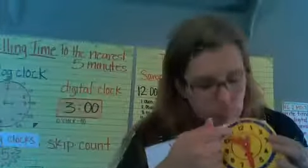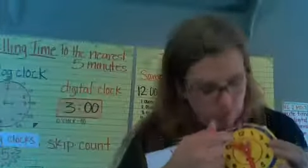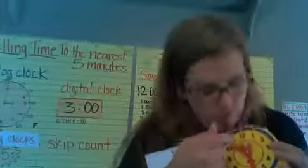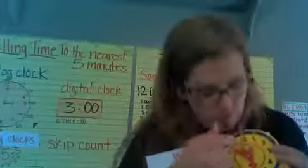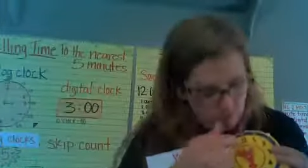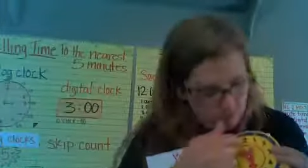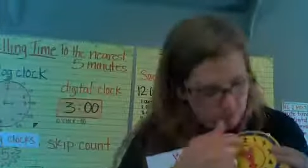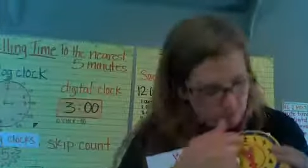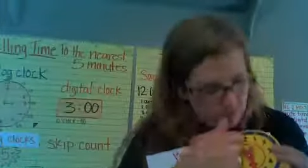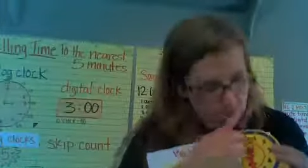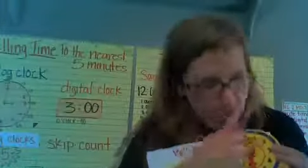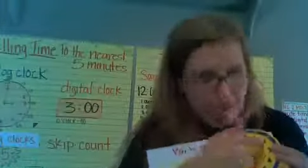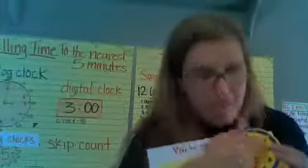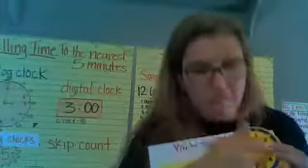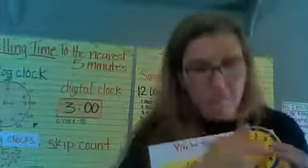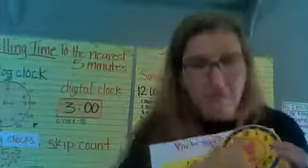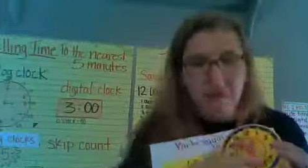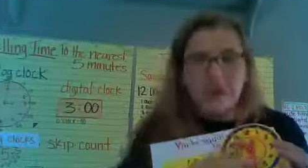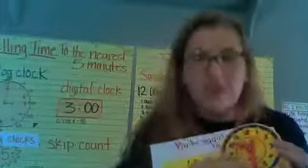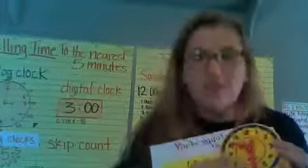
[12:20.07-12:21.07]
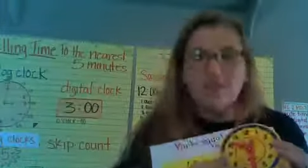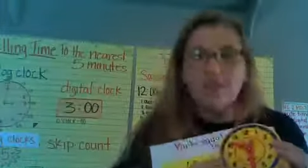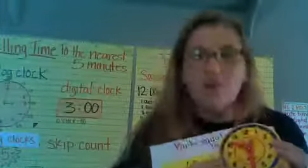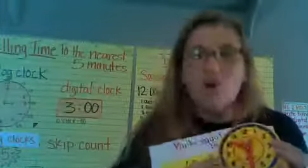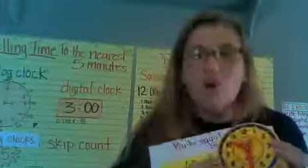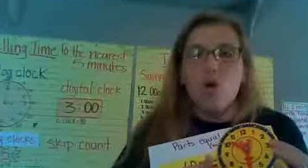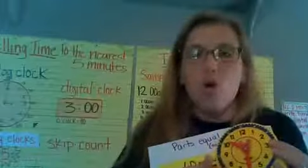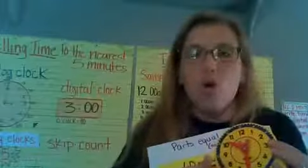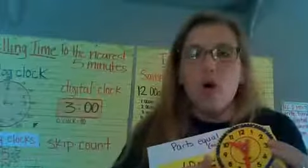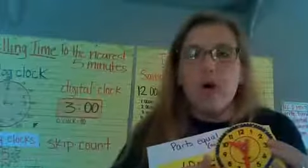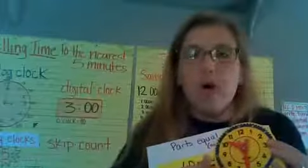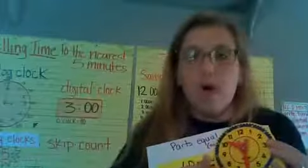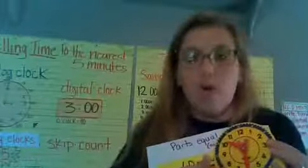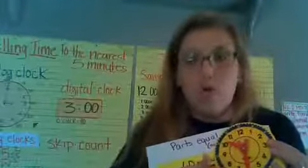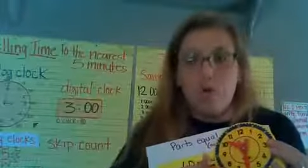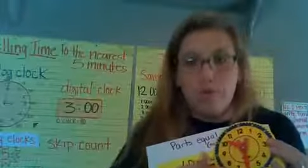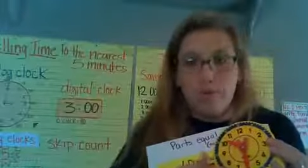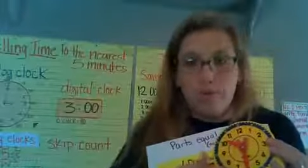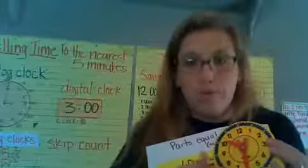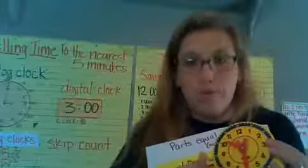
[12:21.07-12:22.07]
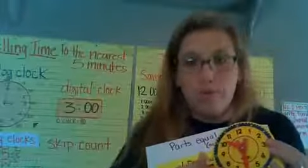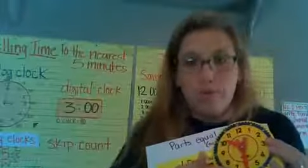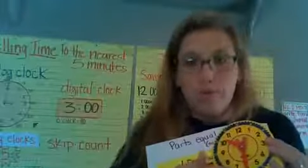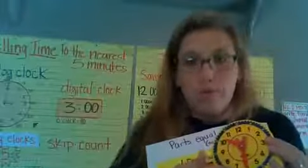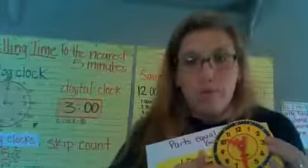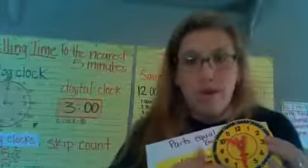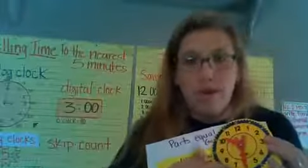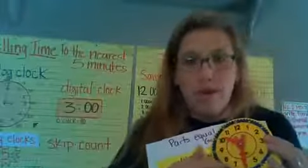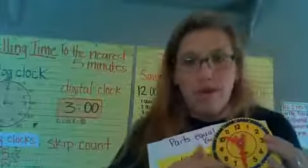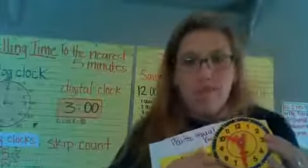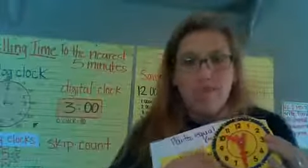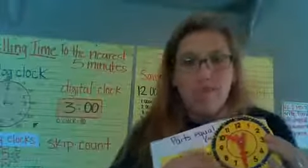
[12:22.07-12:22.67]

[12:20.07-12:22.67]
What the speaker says: past the whole hour, okay?